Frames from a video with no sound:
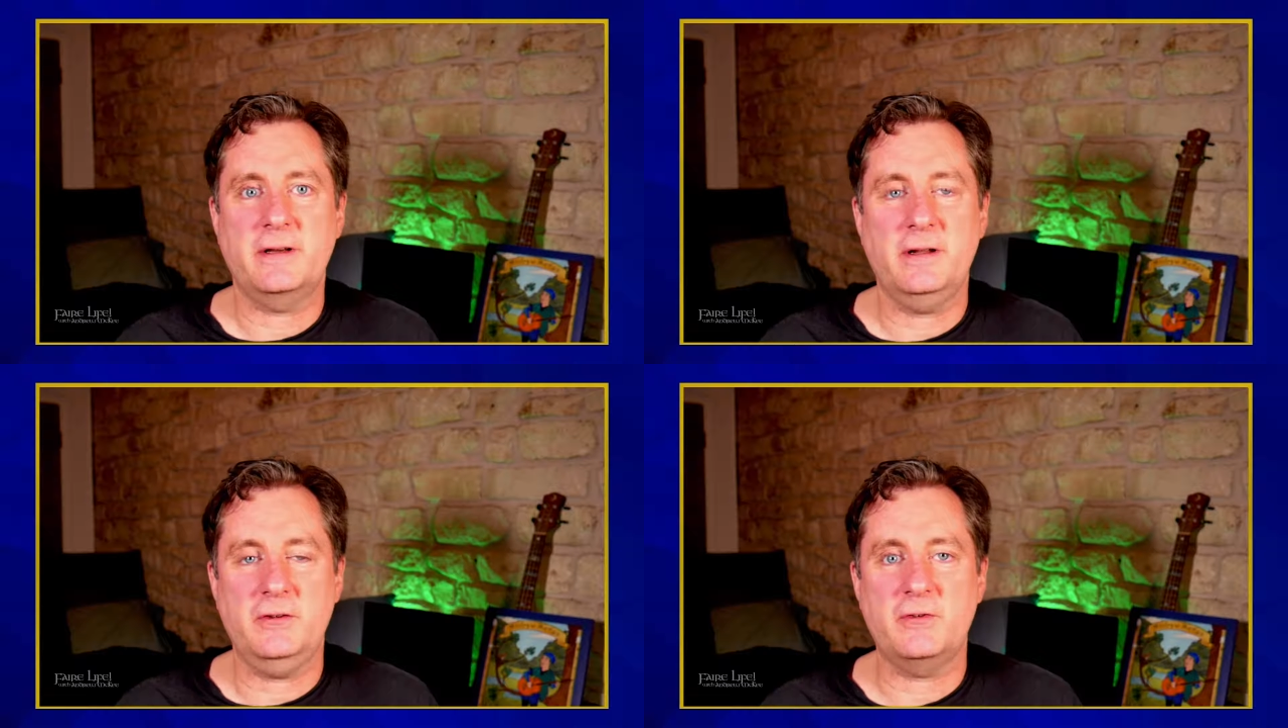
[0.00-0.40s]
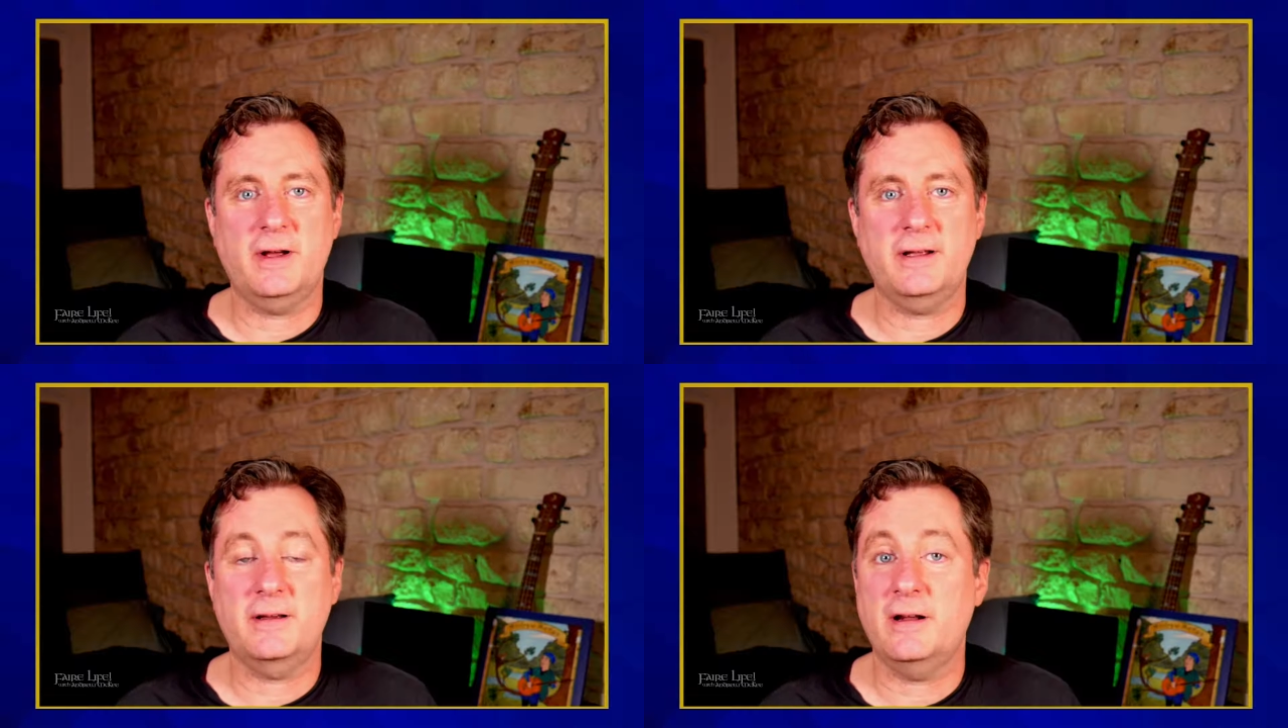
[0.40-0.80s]
Con and
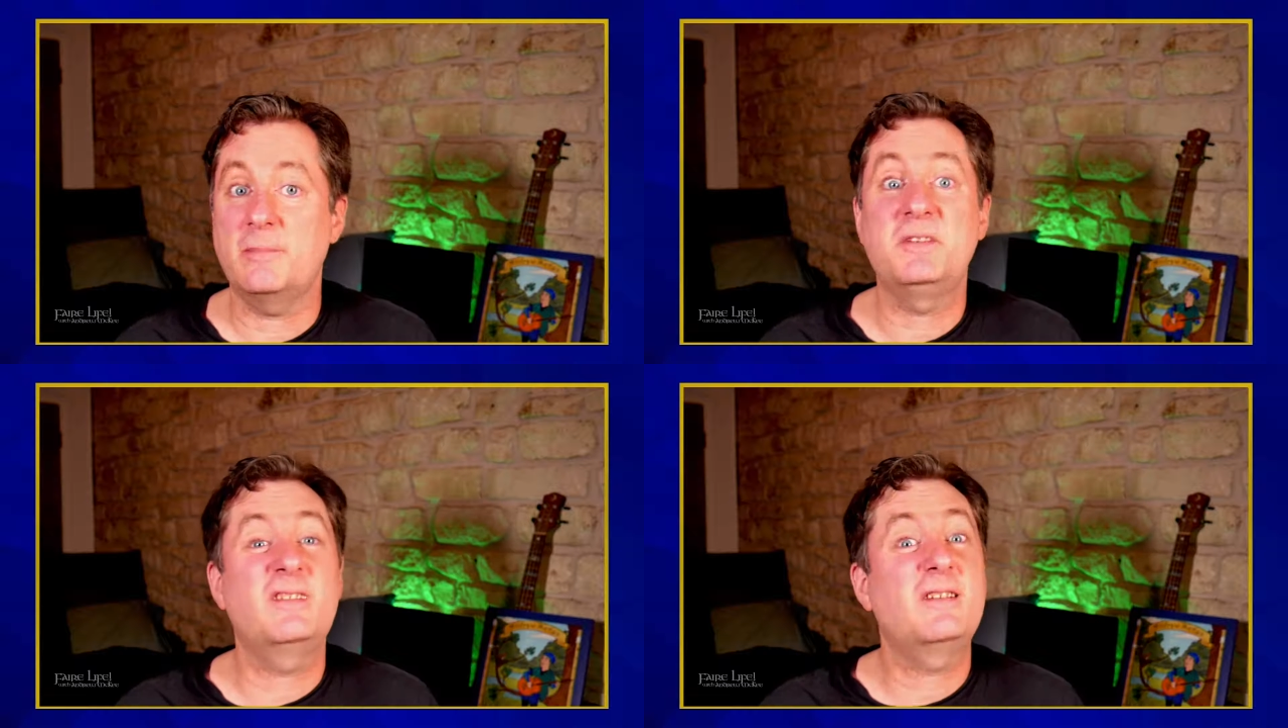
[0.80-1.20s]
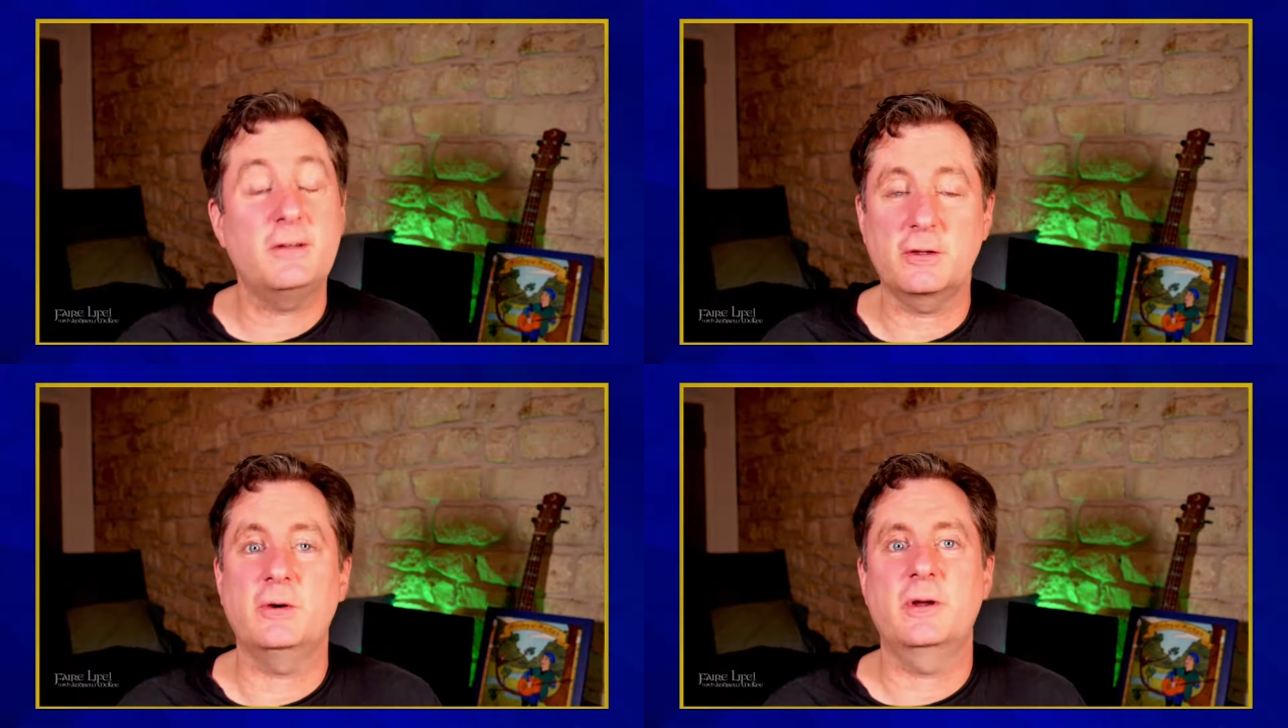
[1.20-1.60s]
Dragon Con. I'm
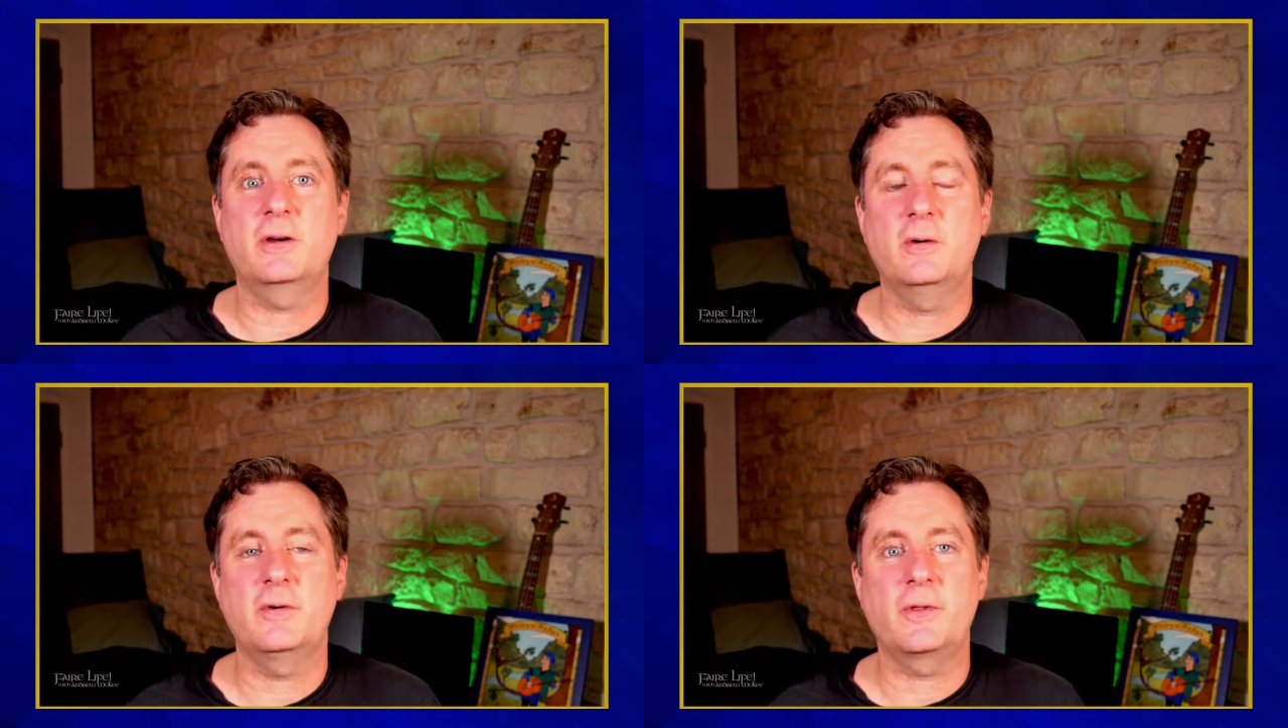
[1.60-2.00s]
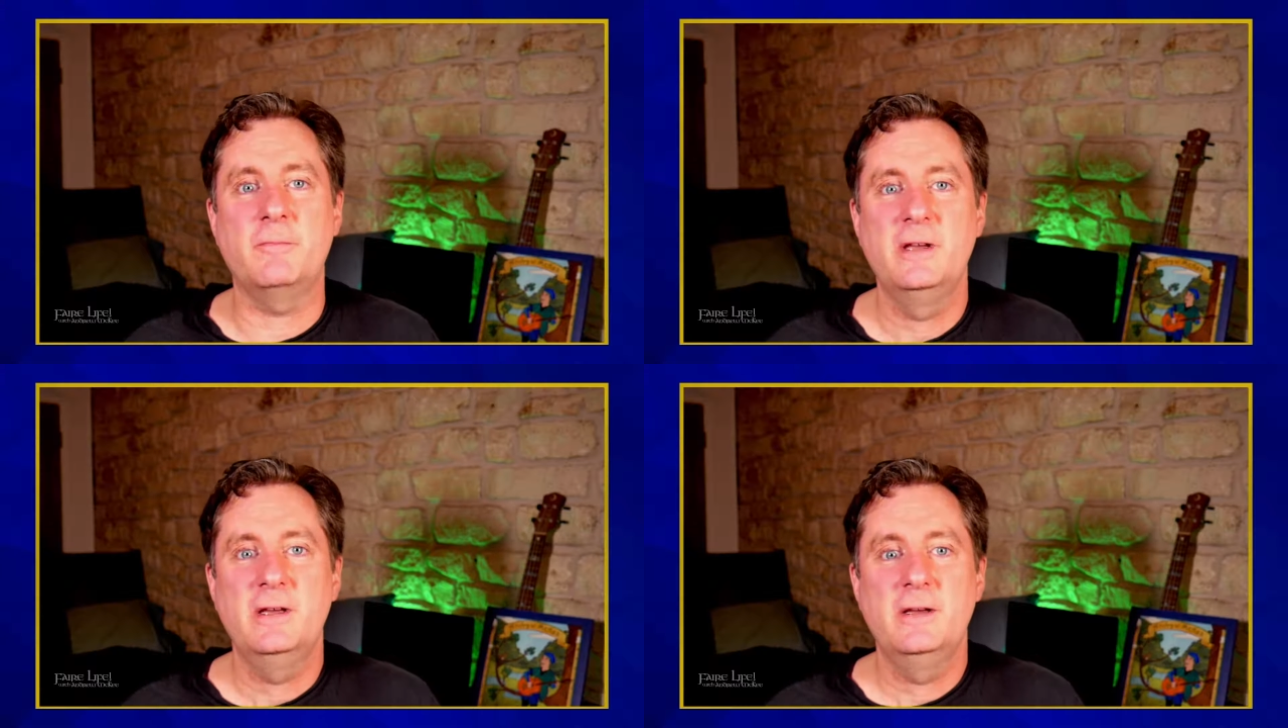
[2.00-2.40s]
still going over them.